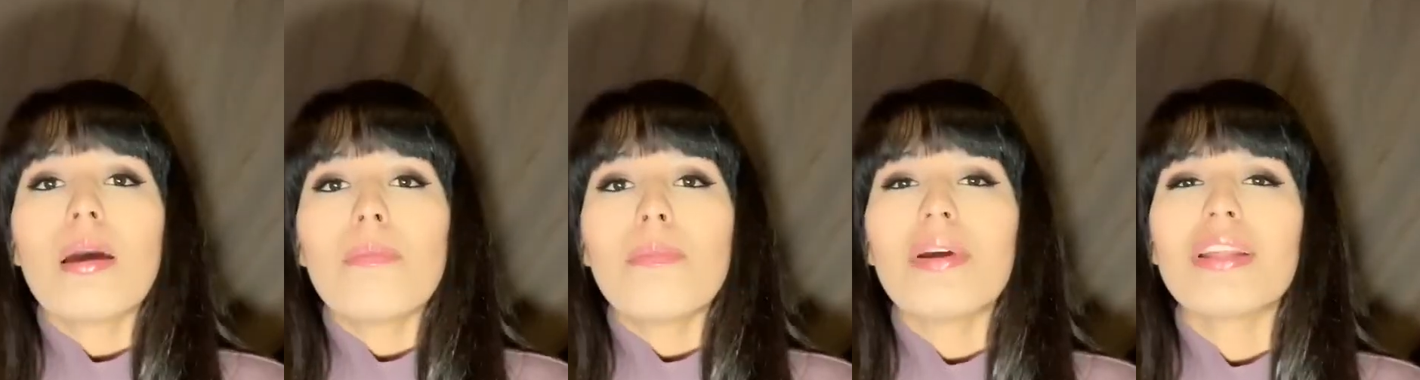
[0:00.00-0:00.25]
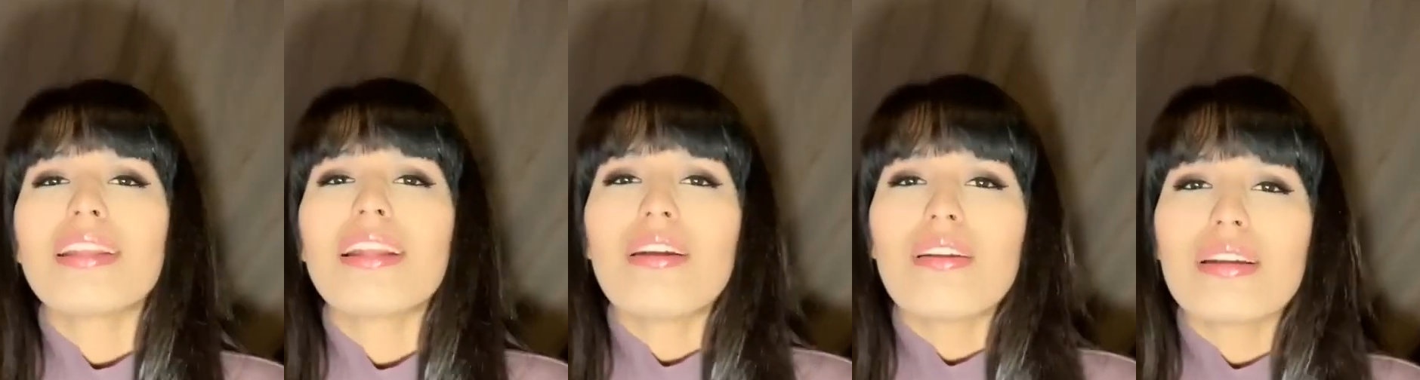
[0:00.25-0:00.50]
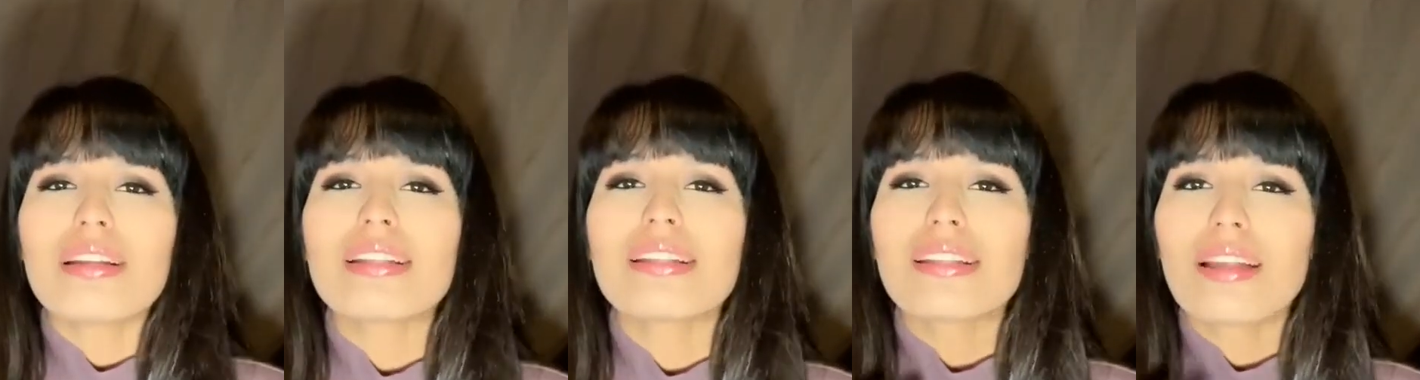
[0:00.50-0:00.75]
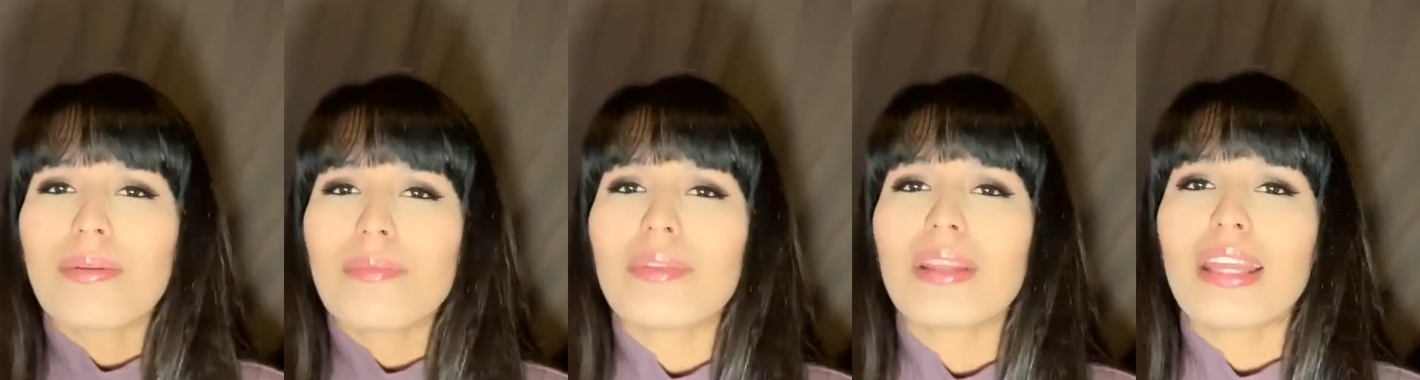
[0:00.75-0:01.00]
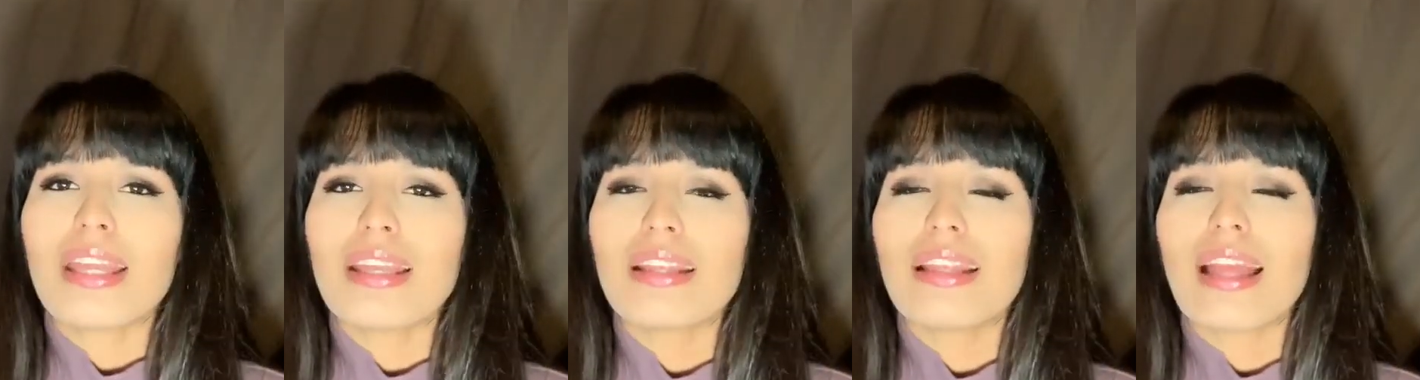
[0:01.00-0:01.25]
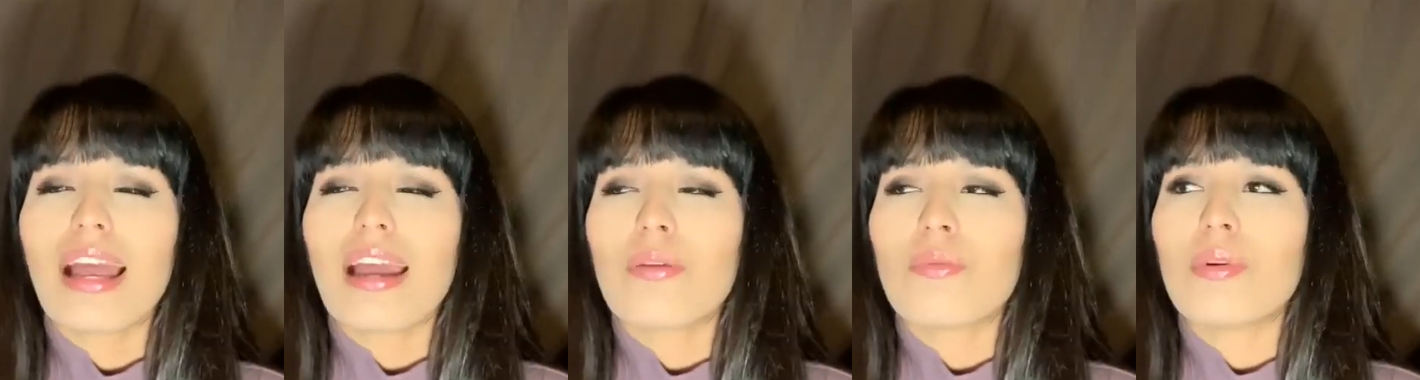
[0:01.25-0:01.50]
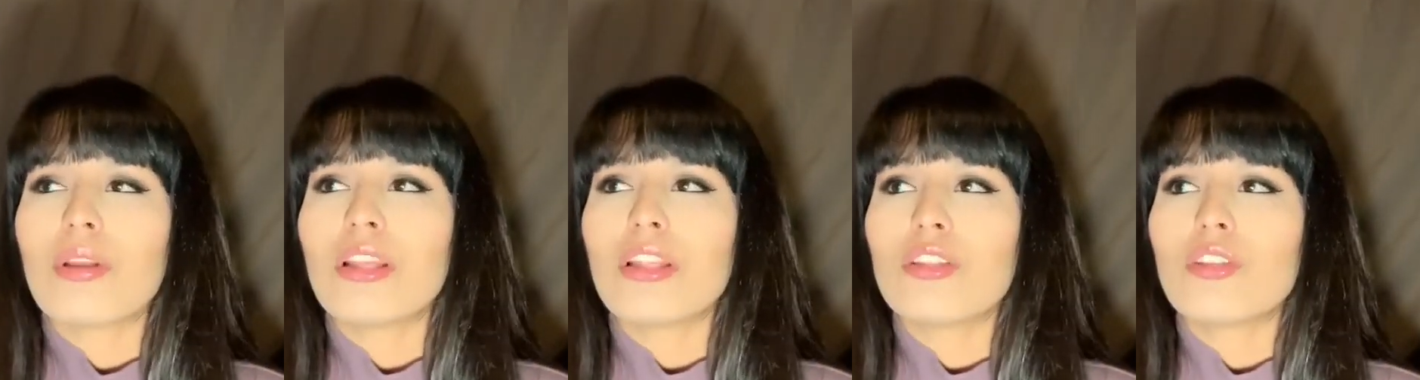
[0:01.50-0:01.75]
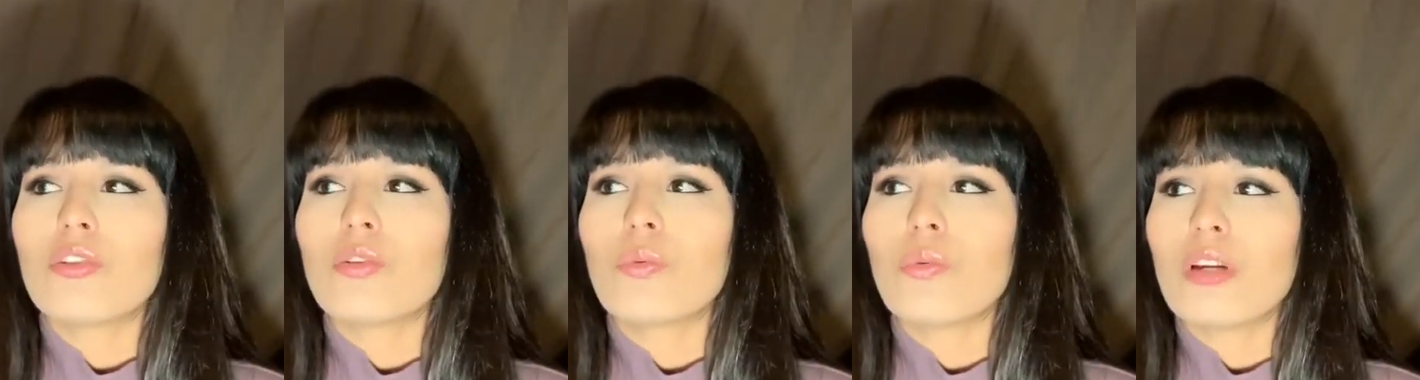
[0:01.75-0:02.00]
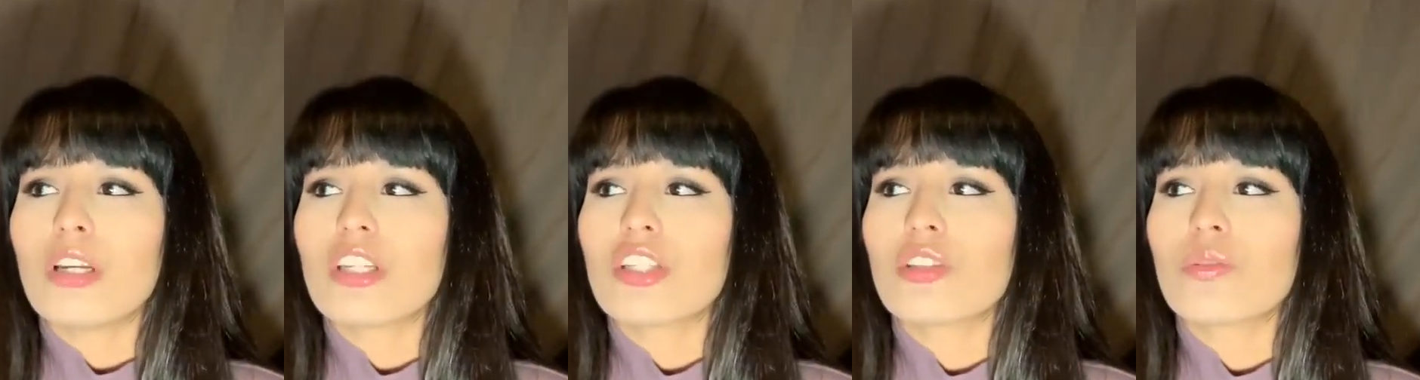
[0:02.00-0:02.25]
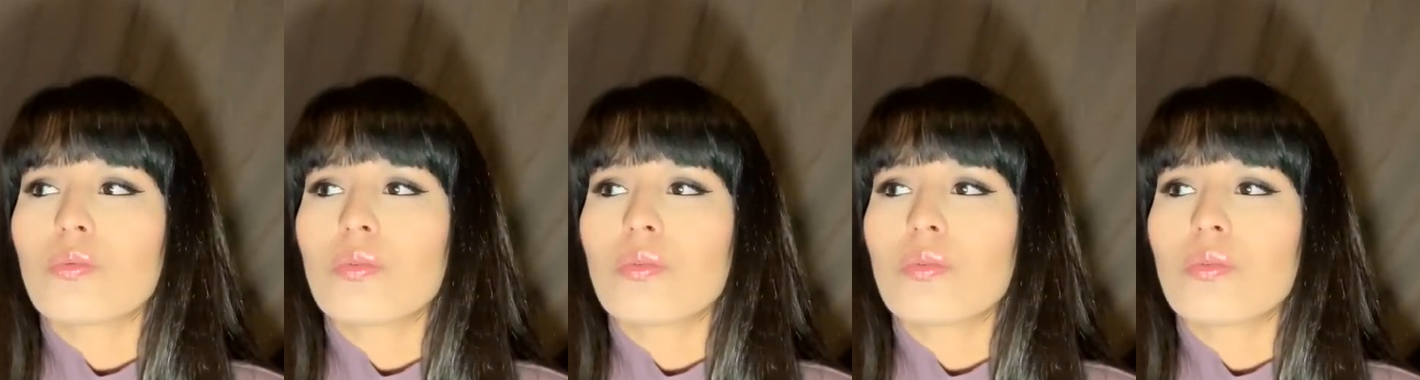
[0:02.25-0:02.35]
But there is something that I really do wish